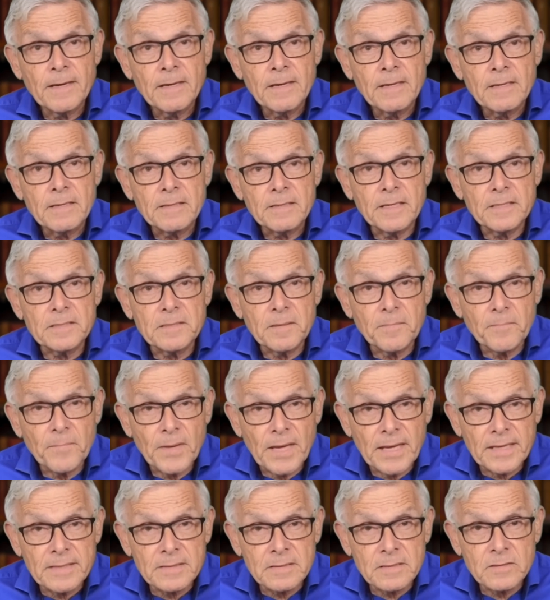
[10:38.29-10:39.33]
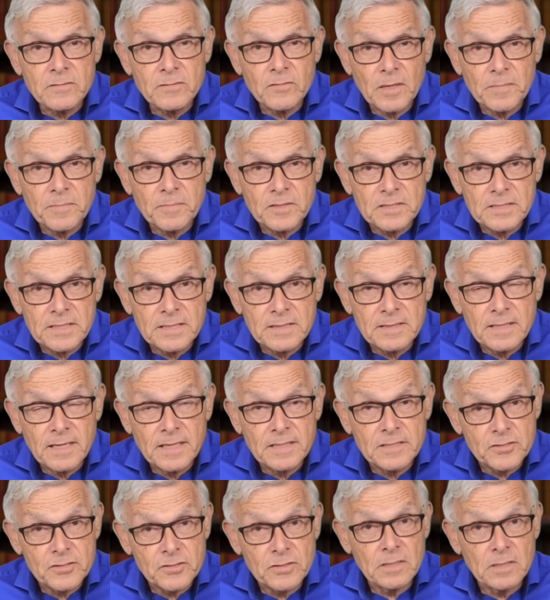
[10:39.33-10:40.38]
They demanded
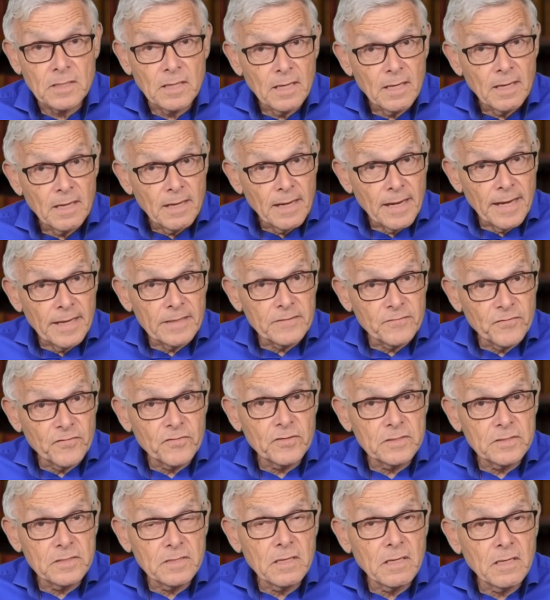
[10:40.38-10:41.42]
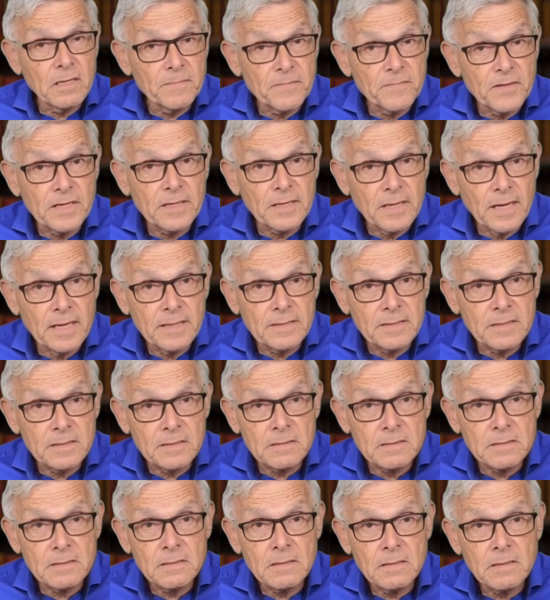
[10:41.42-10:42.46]
representation, and for a time they got it.
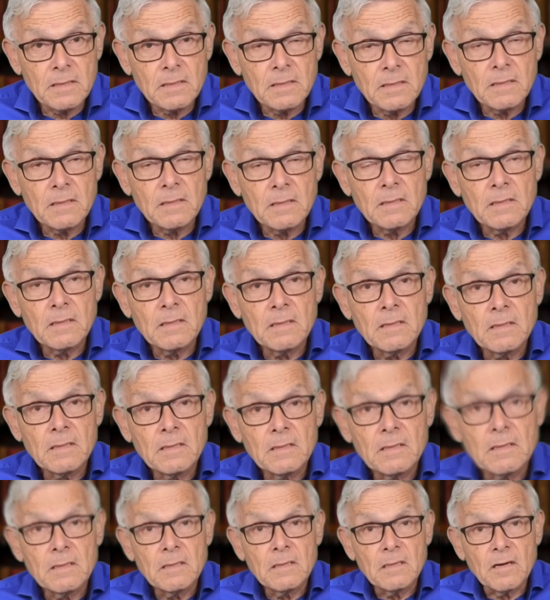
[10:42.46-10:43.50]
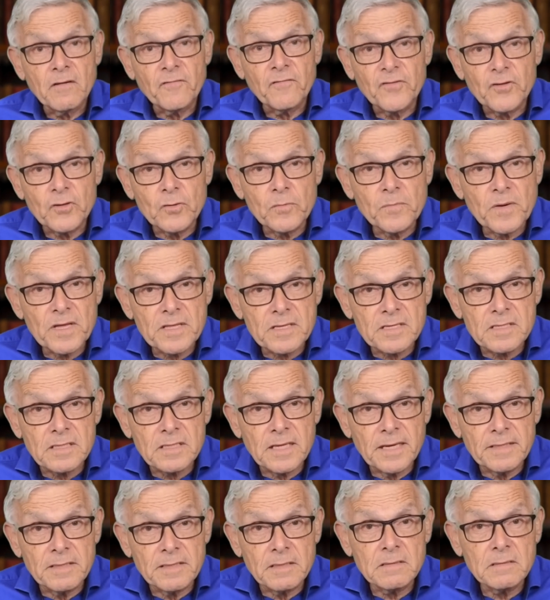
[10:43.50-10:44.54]
A few months
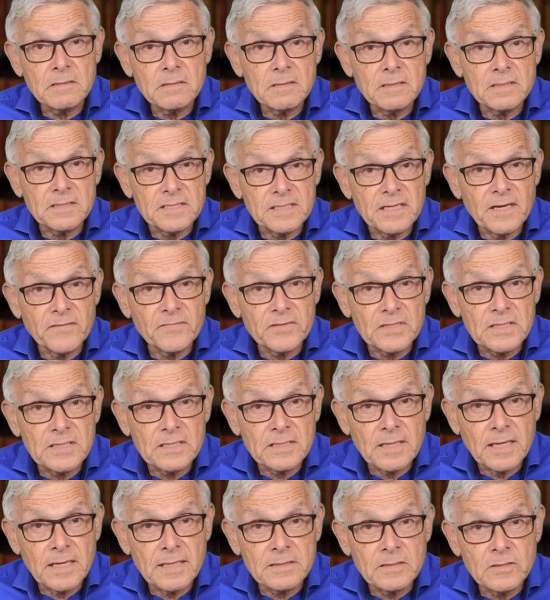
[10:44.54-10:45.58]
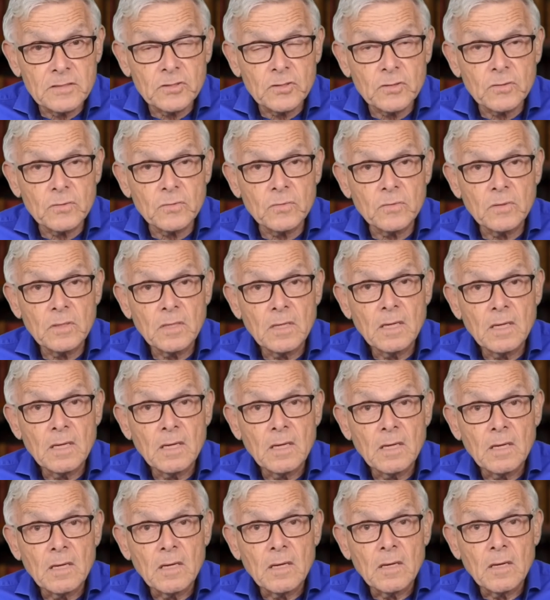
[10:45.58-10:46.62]
later, in 1792,
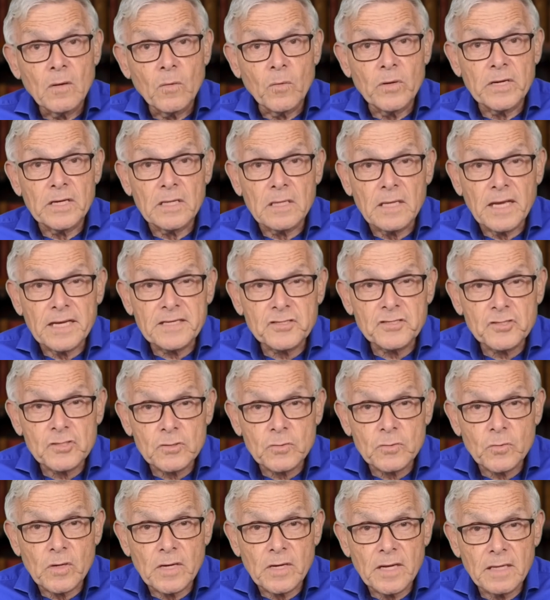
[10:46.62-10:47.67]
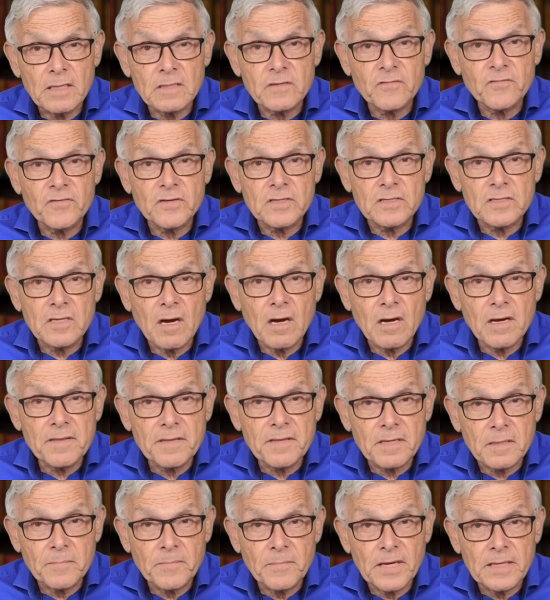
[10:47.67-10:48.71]
when elections were held for
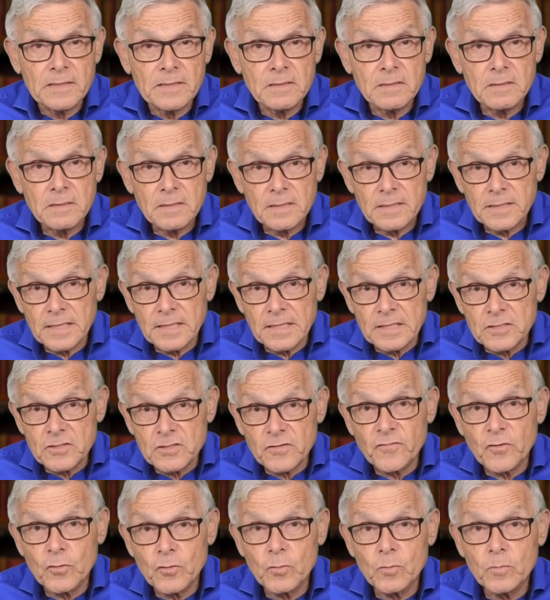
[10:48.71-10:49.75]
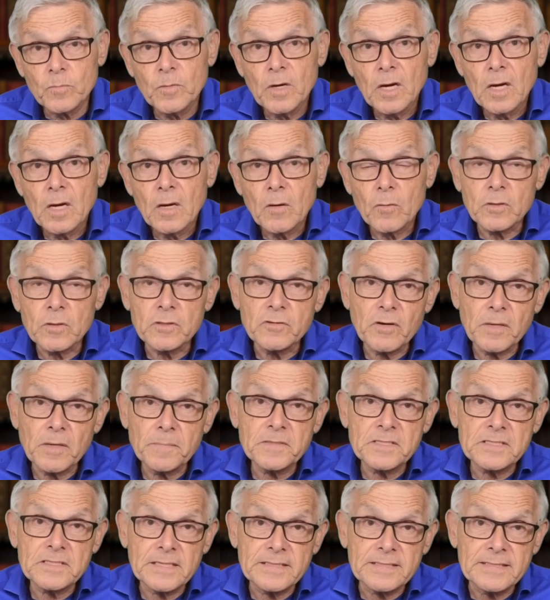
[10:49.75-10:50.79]
tithing men, each of whom would
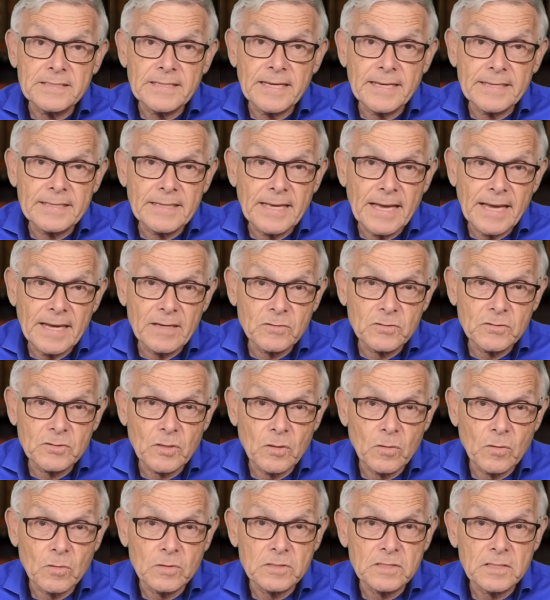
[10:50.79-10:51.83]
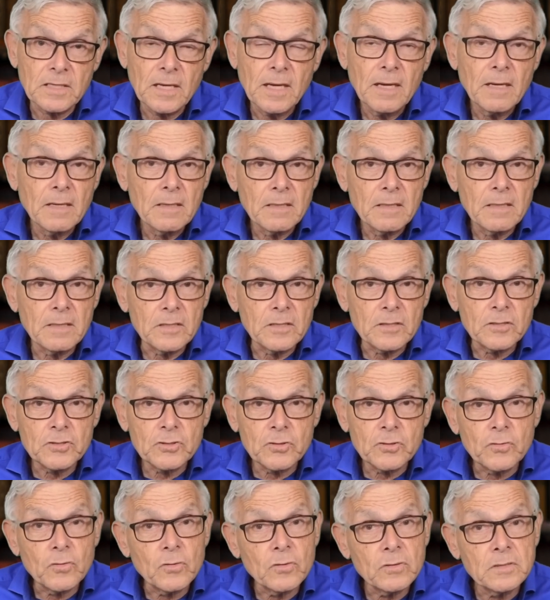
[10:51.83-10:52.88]
represent 10 households, an
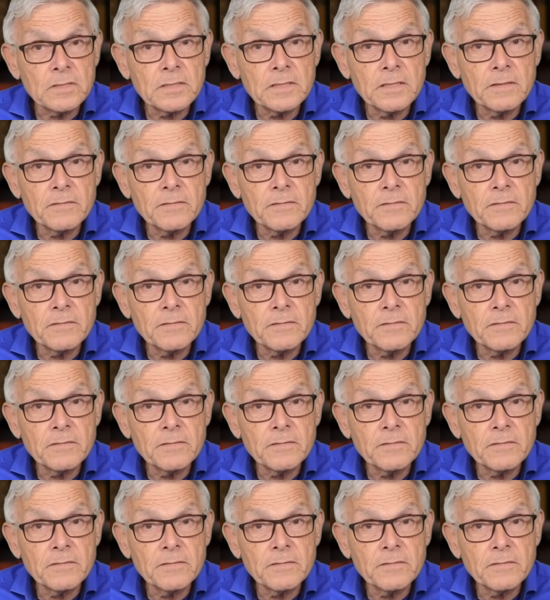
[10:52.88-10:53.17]
extraordinary